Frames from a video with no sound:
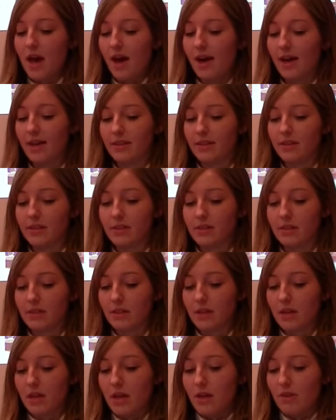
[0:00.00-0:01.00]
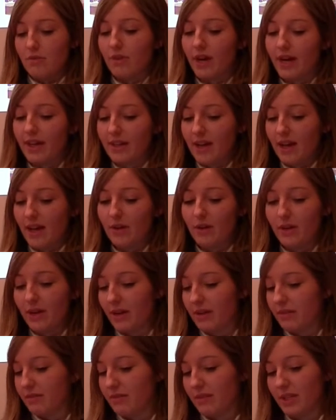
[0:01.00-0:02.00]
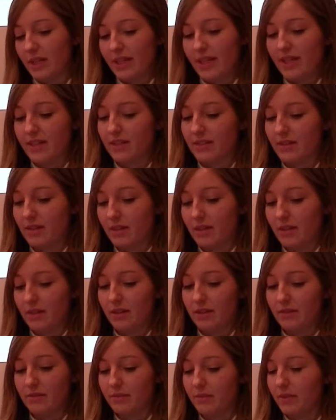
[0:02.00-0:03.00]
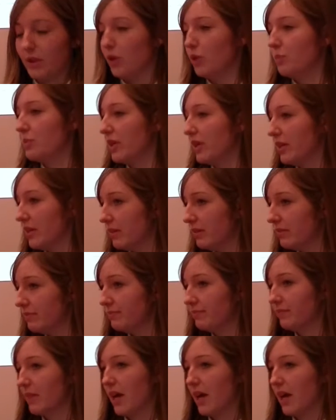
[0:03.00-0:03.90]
And right now, the leaders are Uber,